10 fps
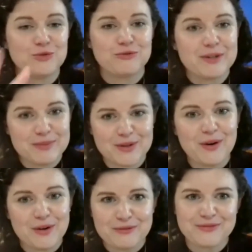drips
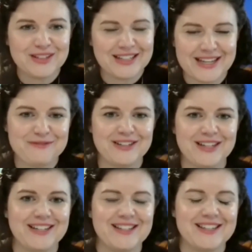off the leaf,
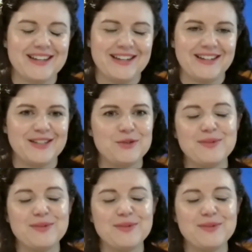like it's